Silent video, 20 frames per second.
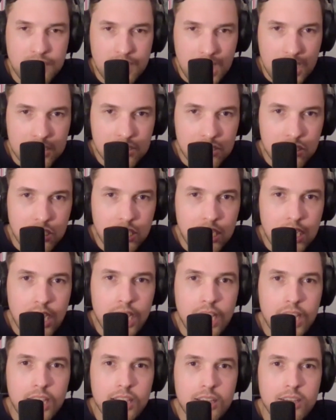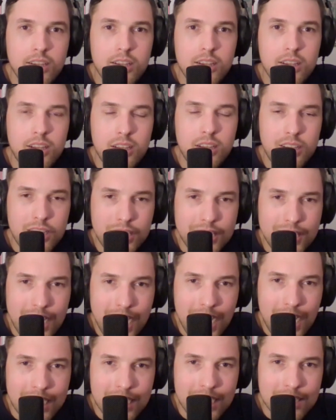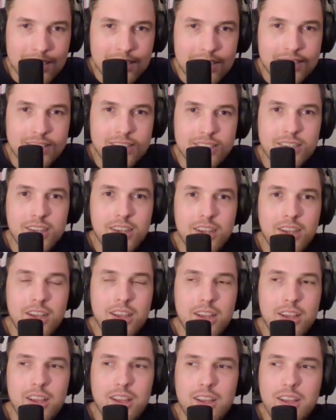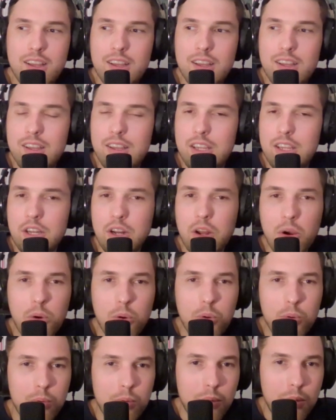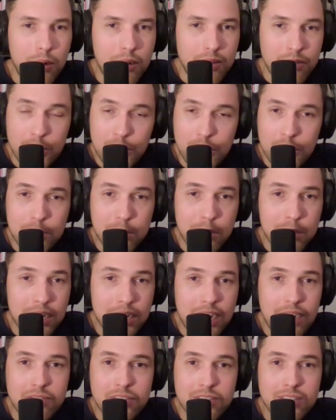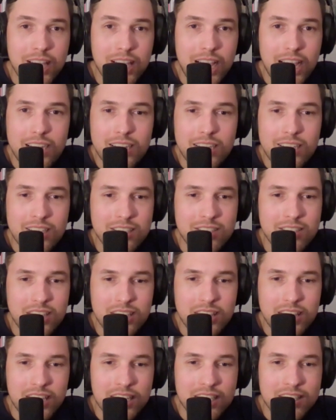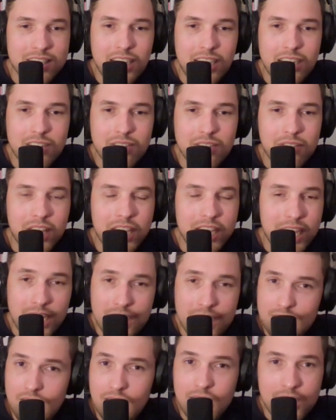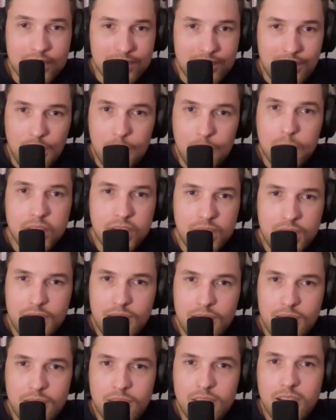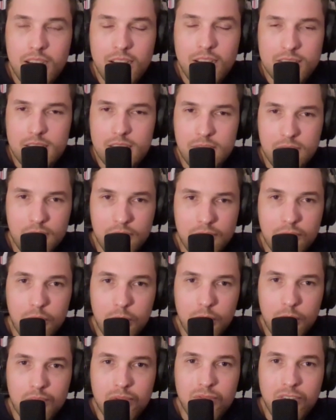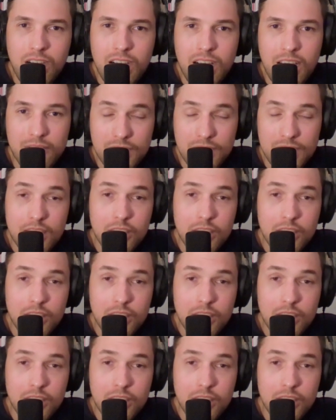SGA, Giannis, whoever you want to put after that, because I think it's kind of like it's up in the air, I think for four and five.